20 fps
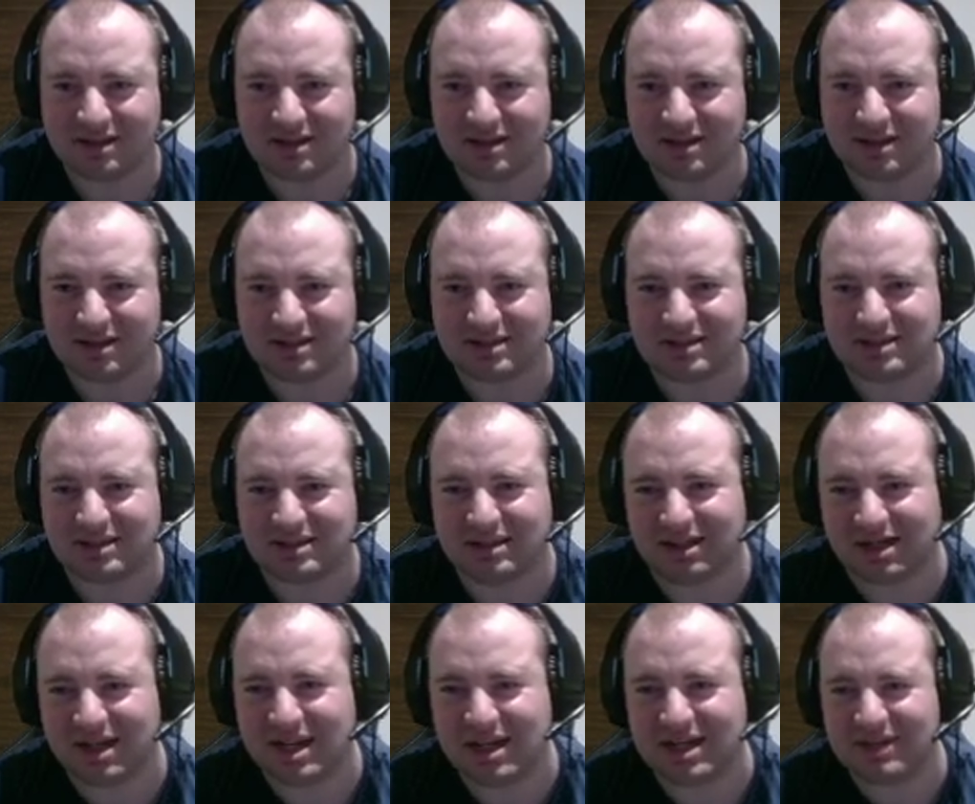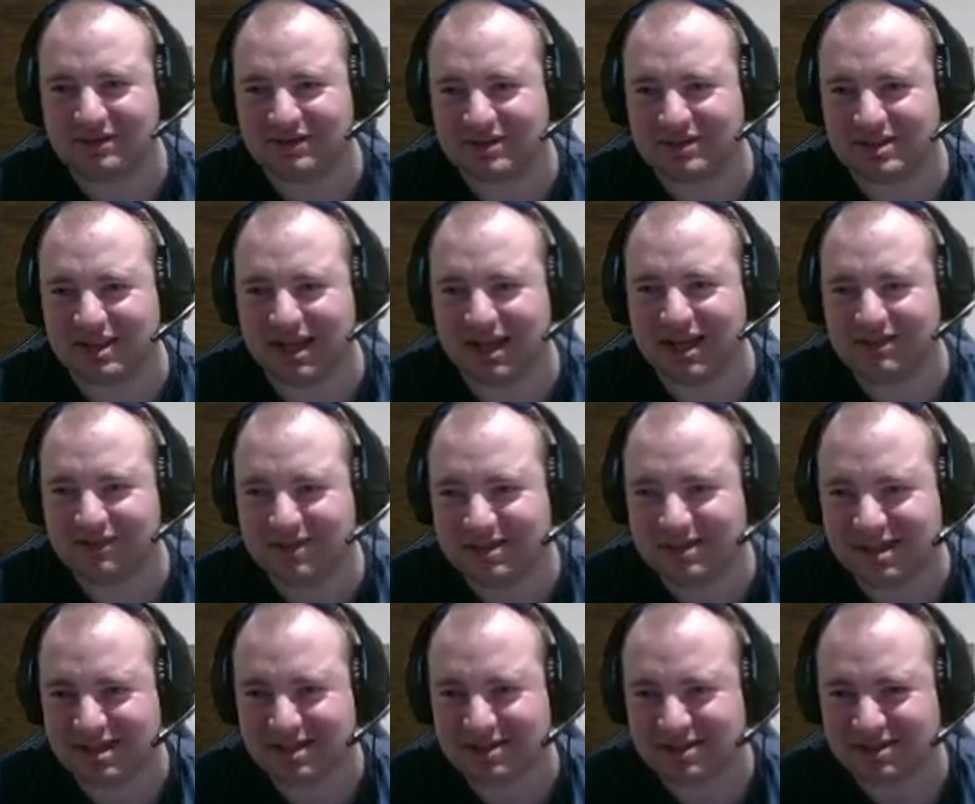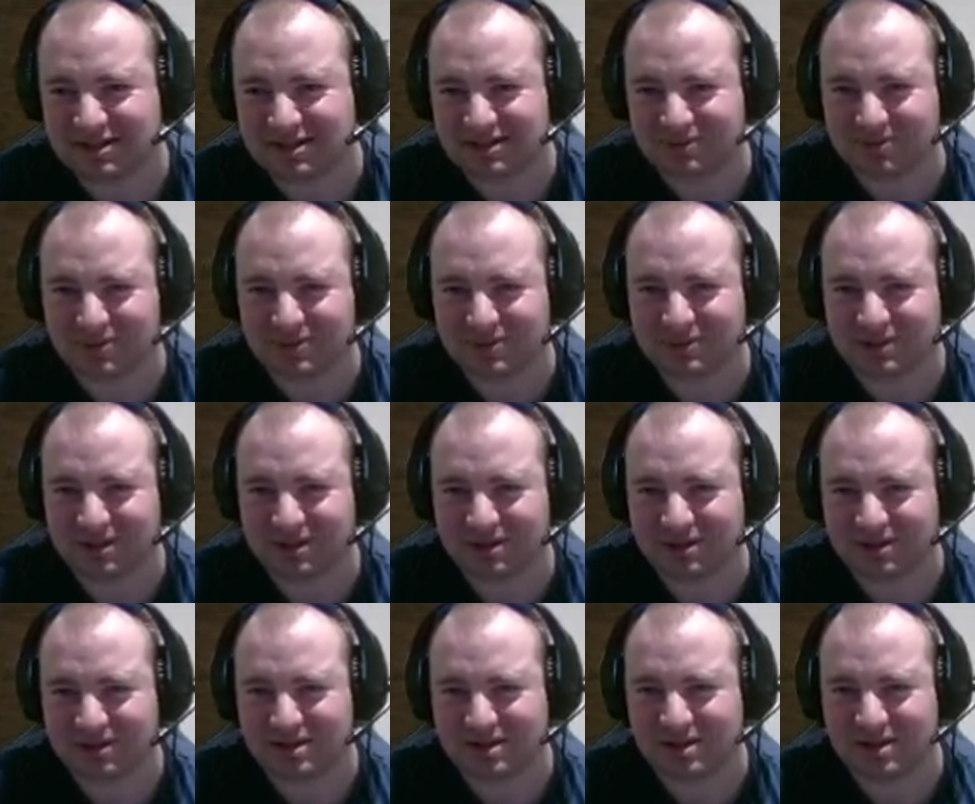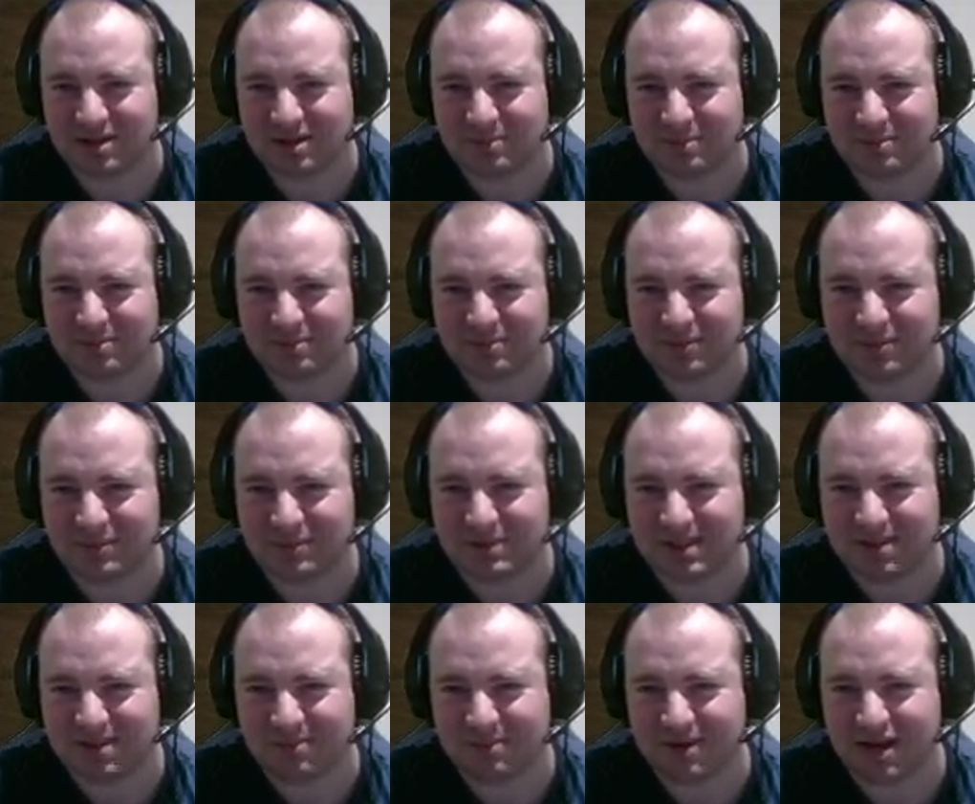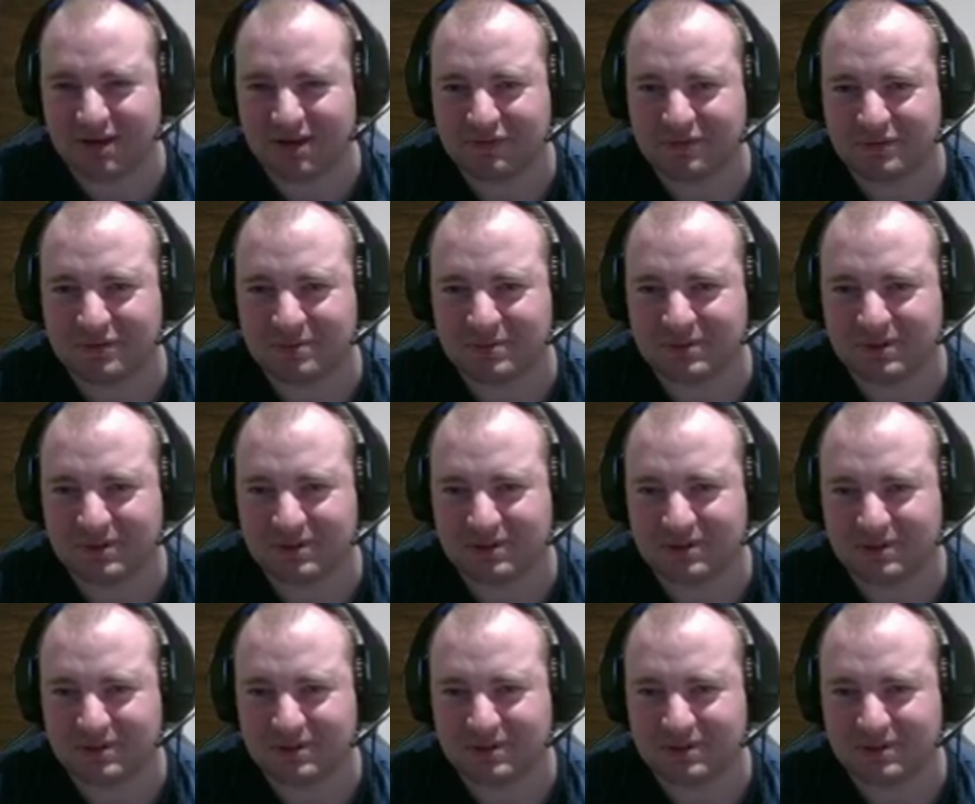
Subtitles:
it's kind of a scary section with all the blue gem platforms.